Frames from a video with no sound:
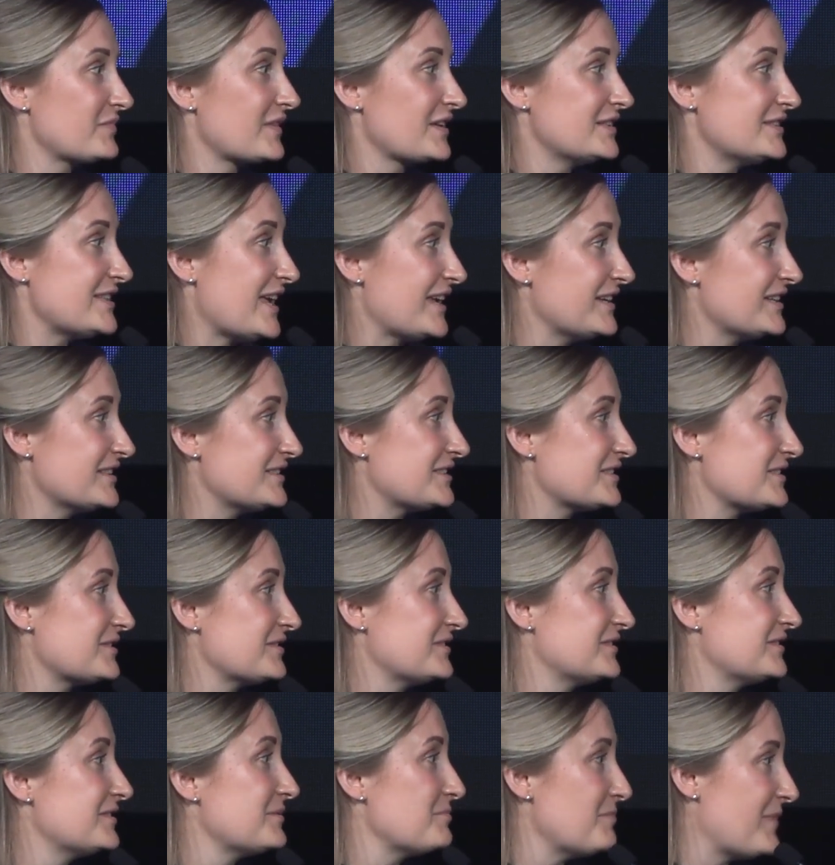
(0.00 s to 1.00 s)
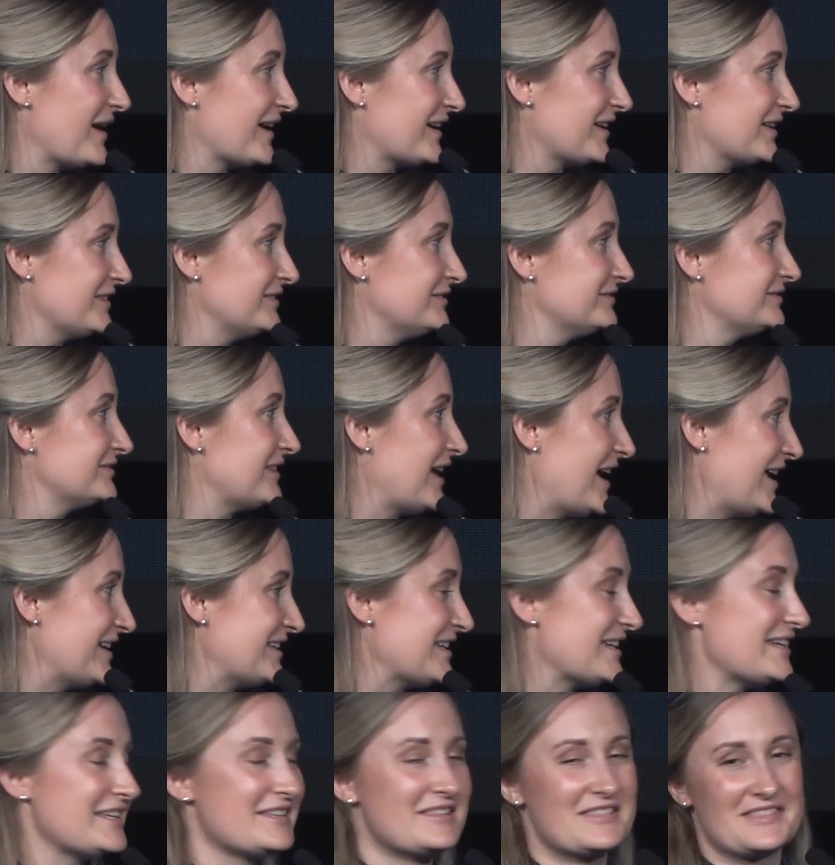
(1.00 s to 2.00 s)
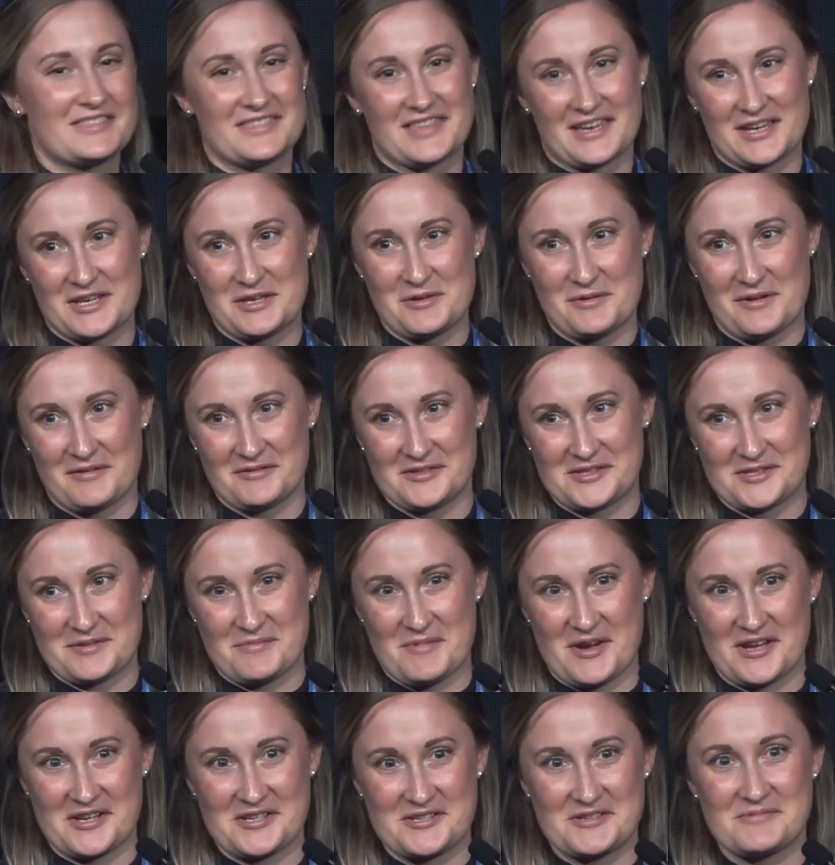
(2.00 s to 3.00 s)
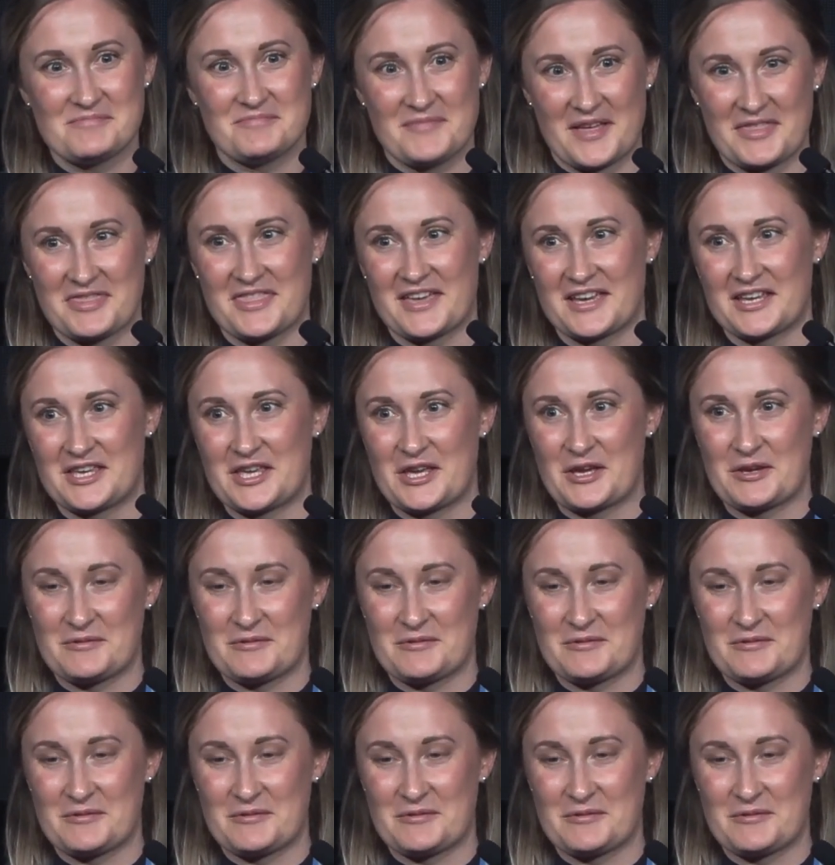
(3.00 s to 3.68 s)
Dennis, Megan, Eddie, thank you ever so much, and thank you.